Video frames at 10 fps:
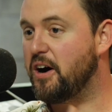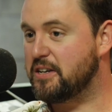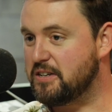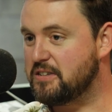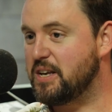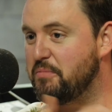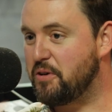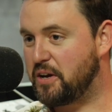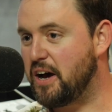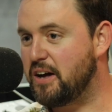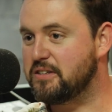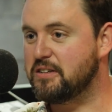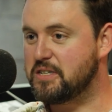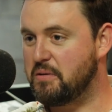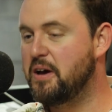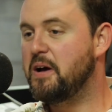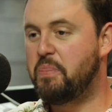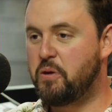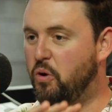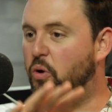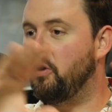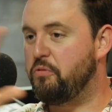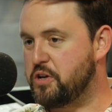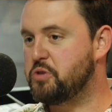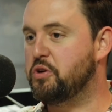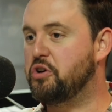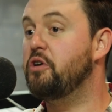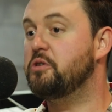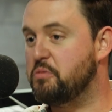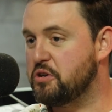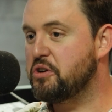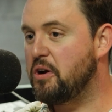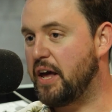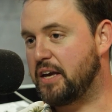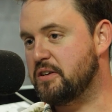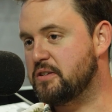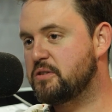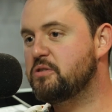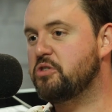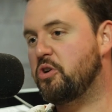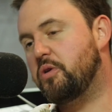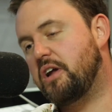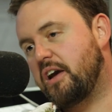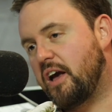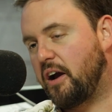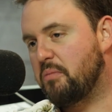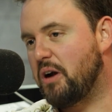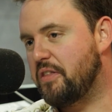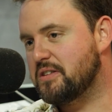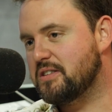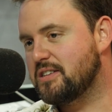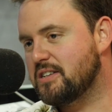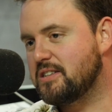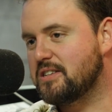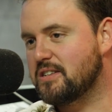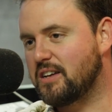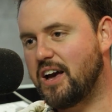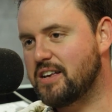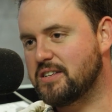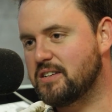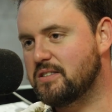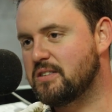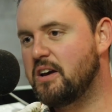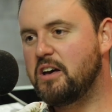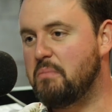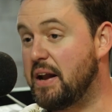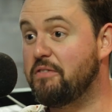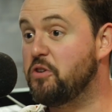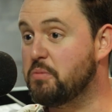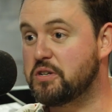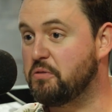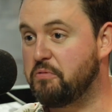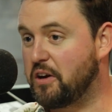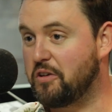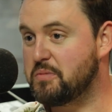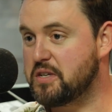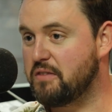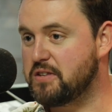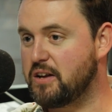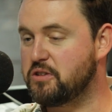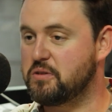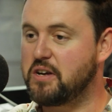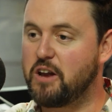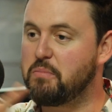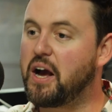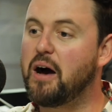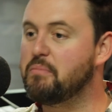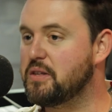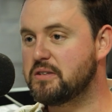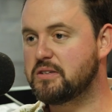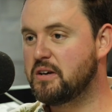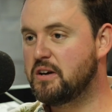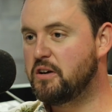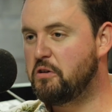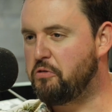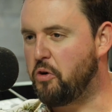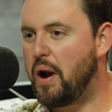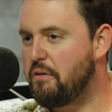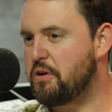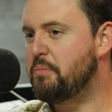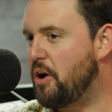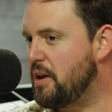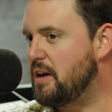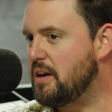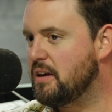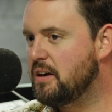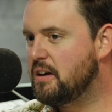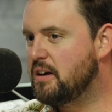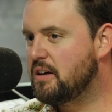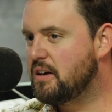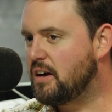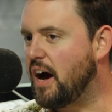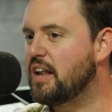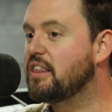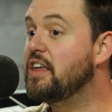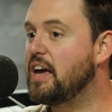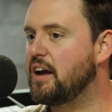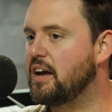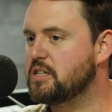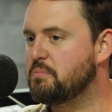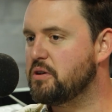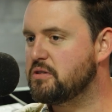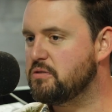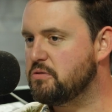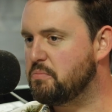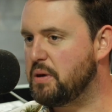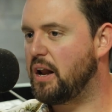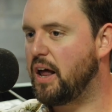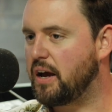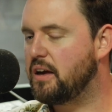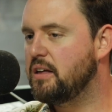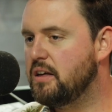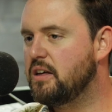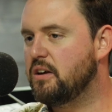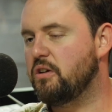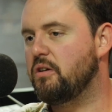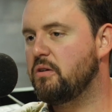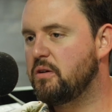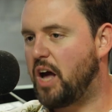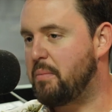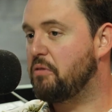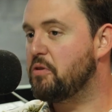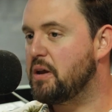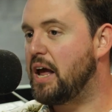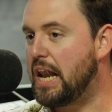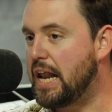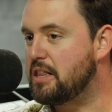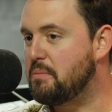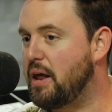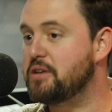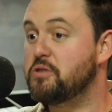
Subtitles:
artists, some are accountants, all of which would go to a show like this. So would our younger brothers and sisters and cousins, many of whom are still figuring themselves out. And so it's kind of become this for everybody kind of thing, as opposed to being like, coming from an alienated place.